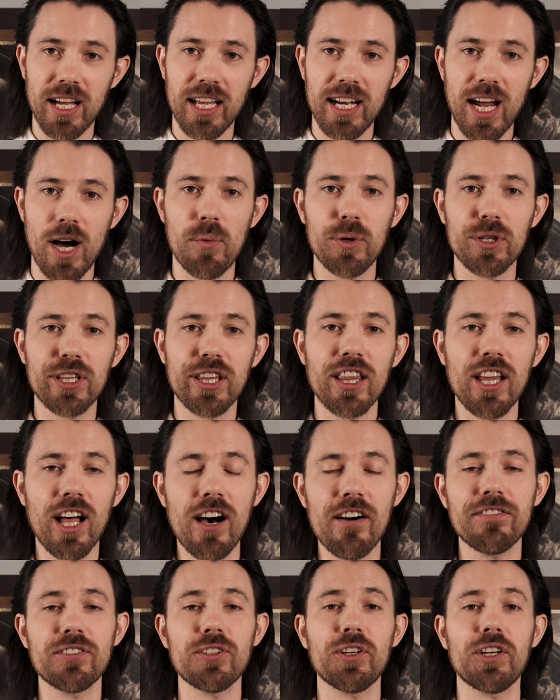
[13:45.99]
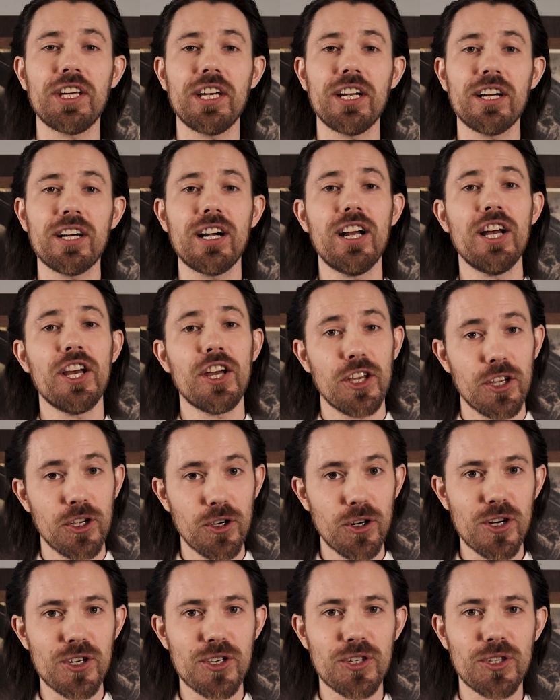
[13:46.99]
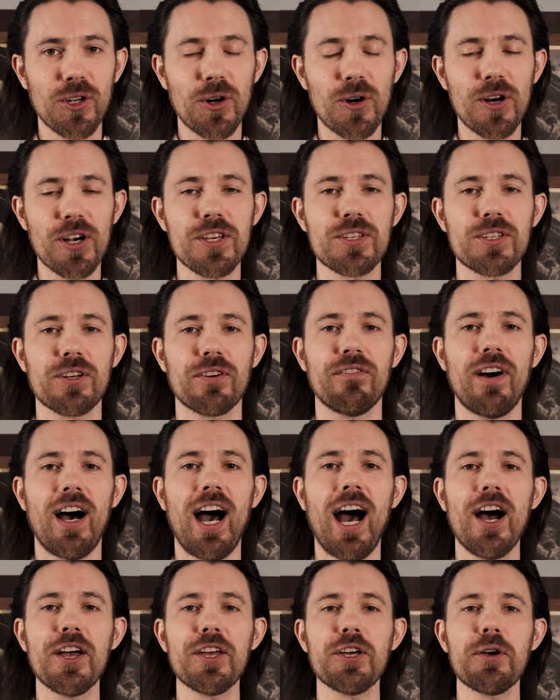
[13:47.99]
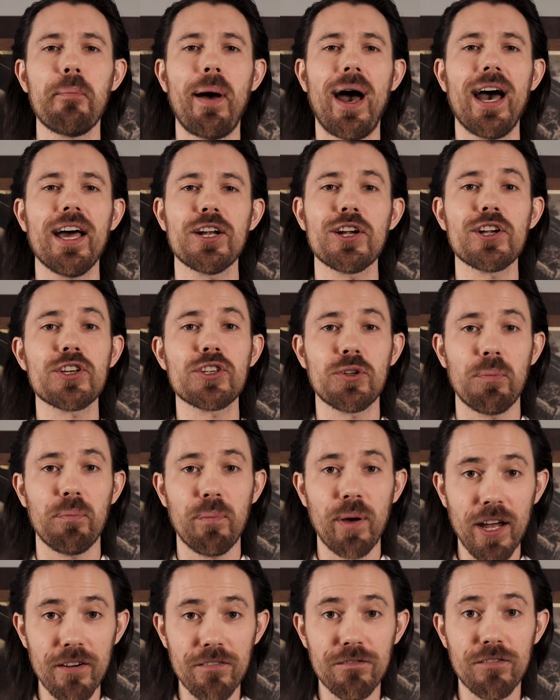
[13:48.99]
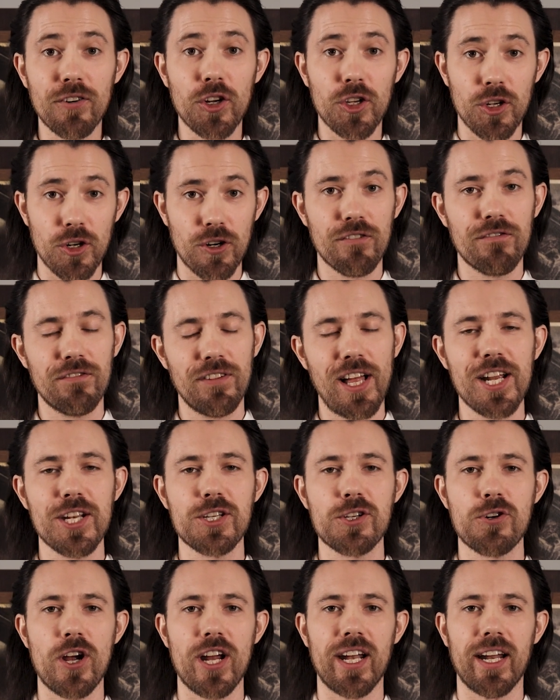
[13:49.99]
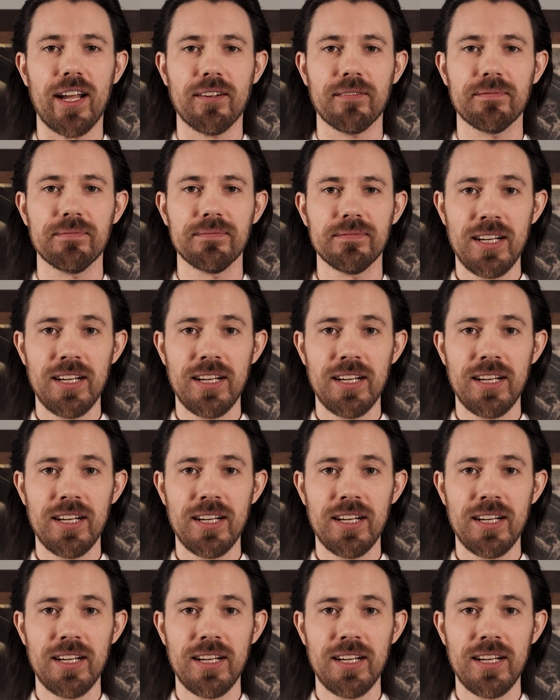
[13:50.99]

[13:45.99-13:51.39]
and I would love to hear your stories of how you managed to pay for your flight training.